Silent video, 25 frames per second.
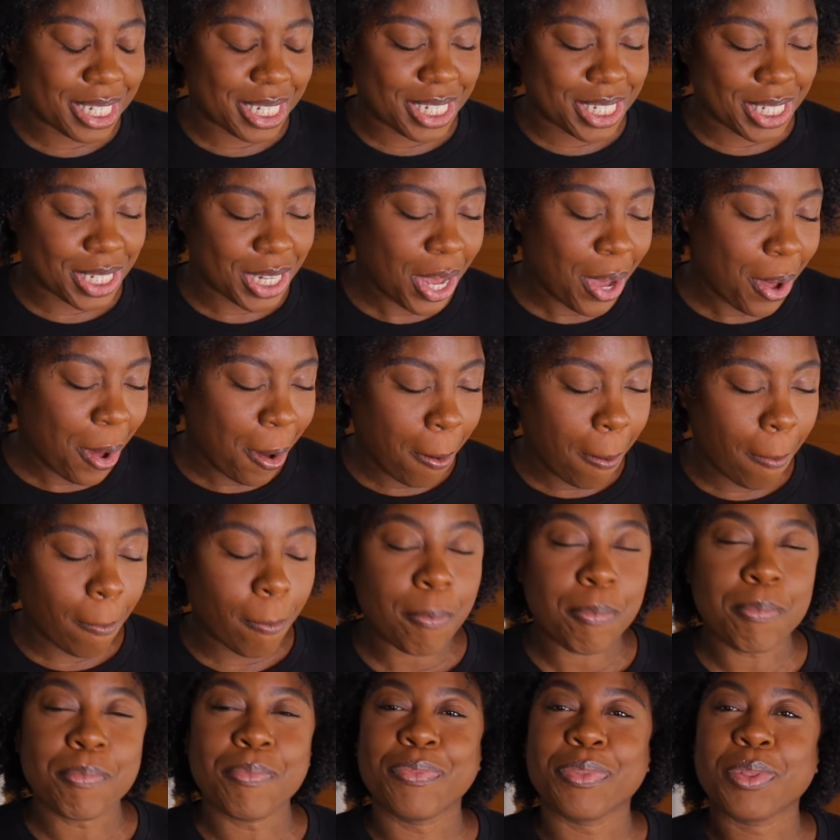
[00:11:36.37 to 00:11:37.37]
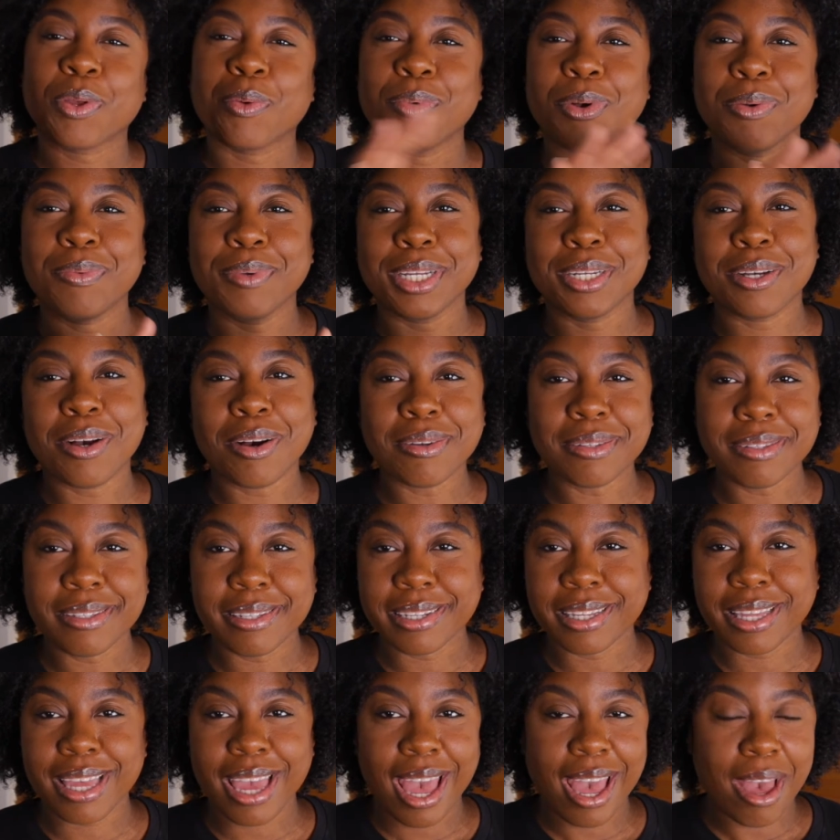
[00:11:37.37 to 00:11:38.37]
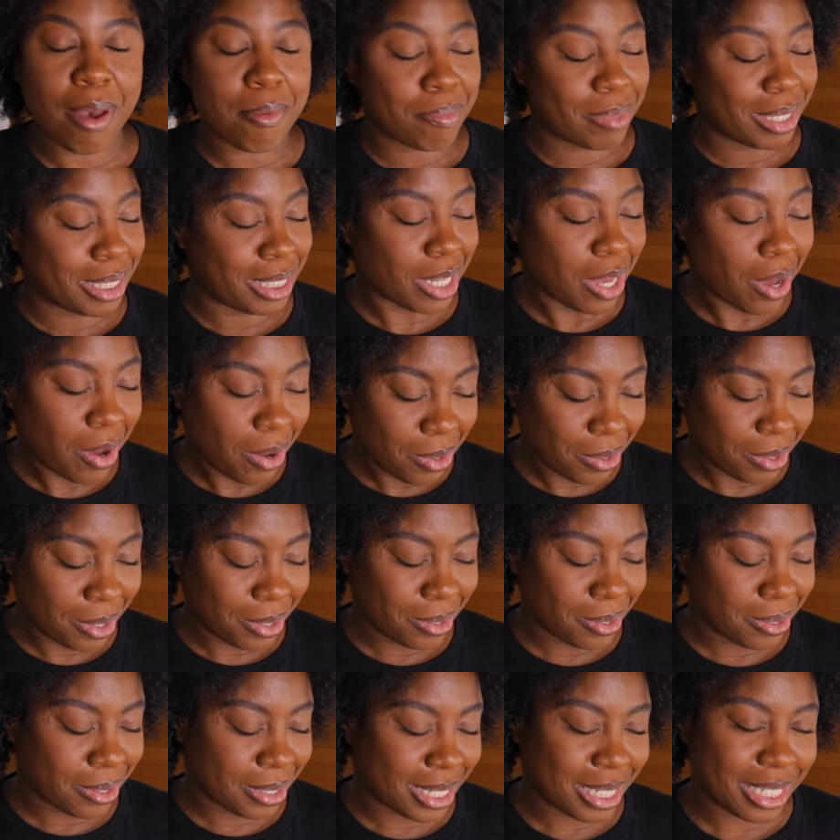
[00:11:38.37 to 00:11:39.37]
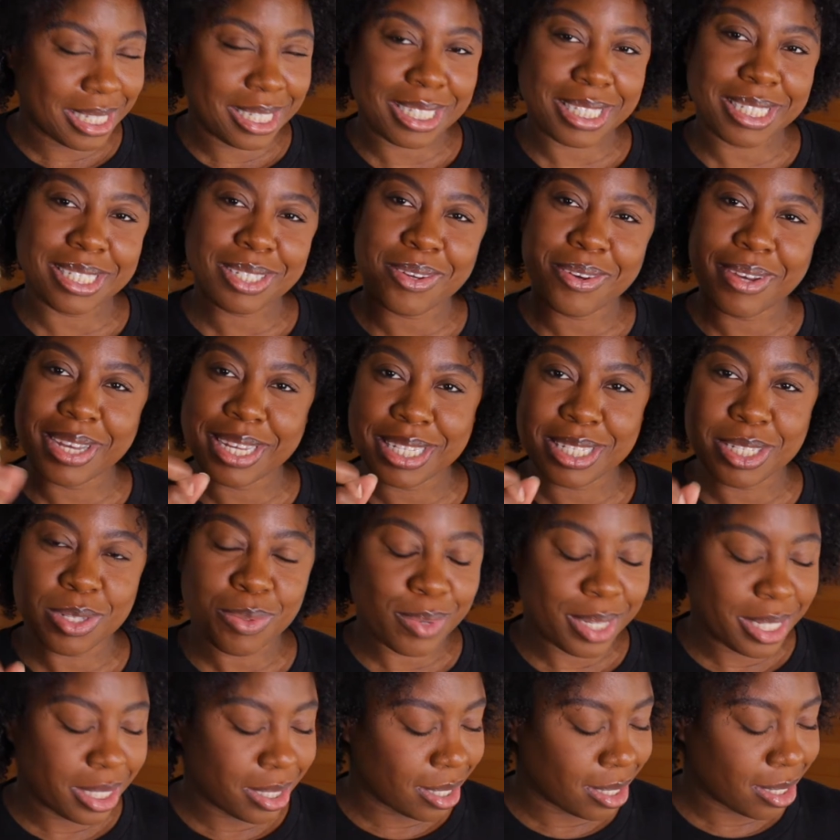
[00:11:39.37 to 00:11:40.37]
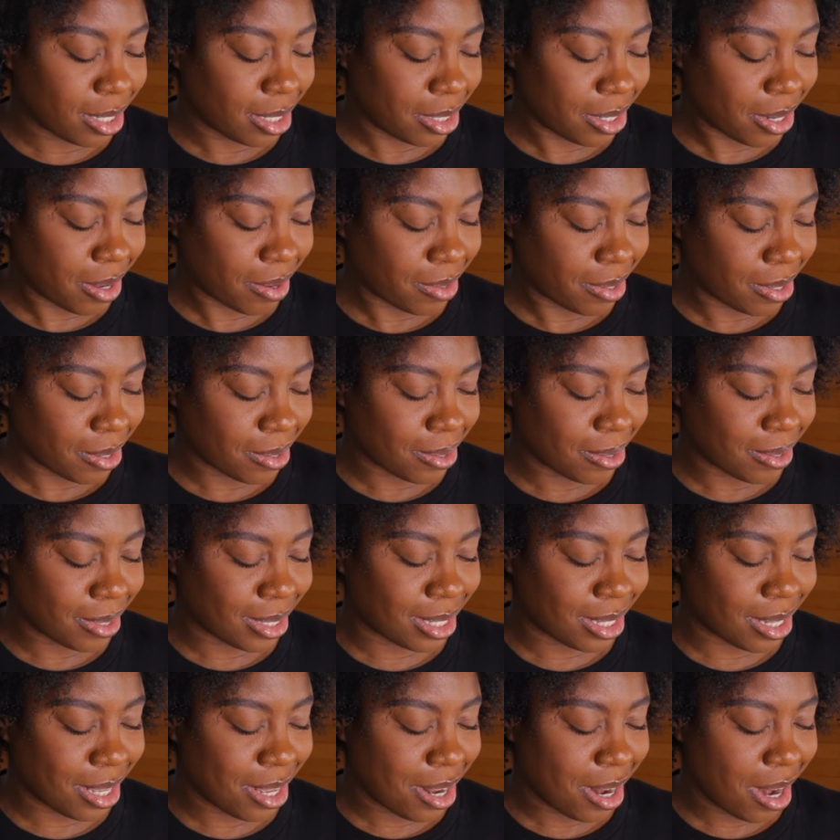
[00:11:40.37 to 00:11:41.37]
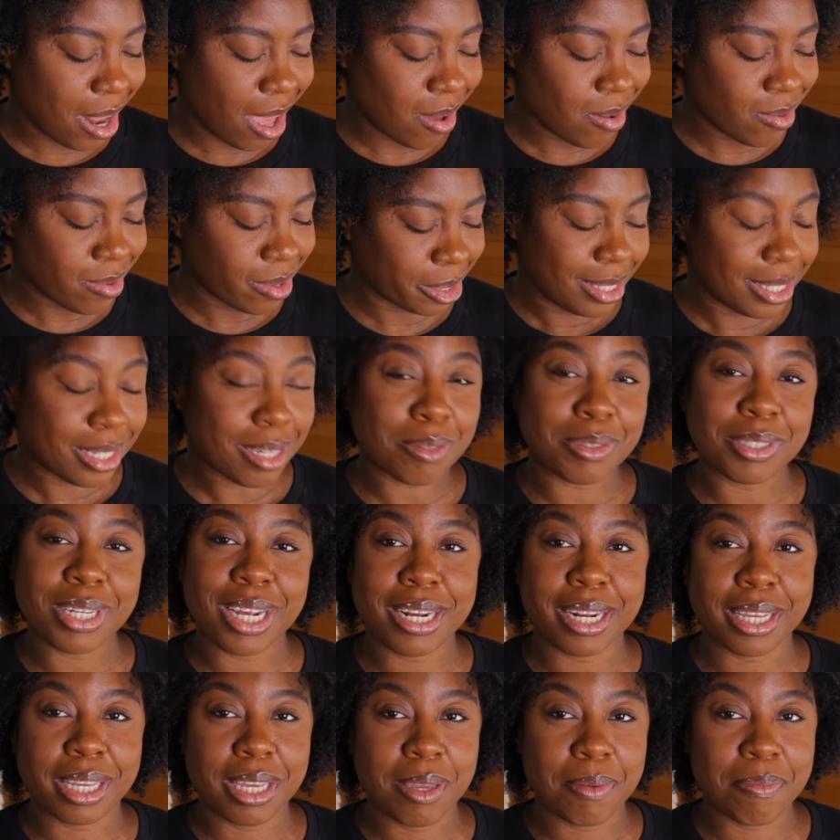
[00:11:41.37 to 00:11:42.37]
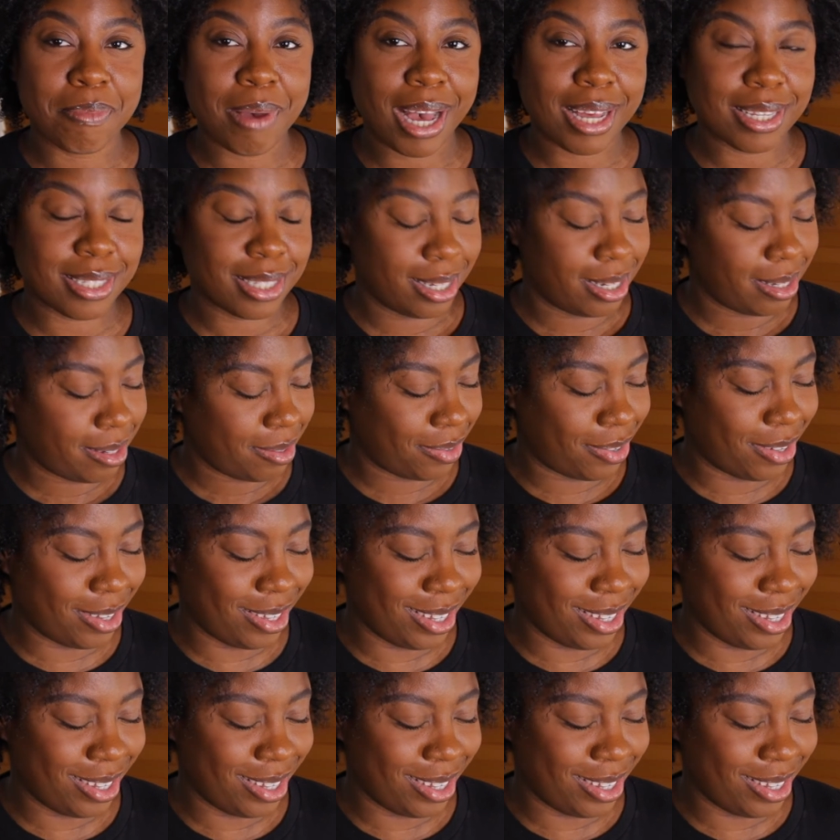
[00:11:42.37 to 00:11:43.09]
So when we go look at my totals, let's just go ahead and swing to the totals. See, I'm trying to keep positive.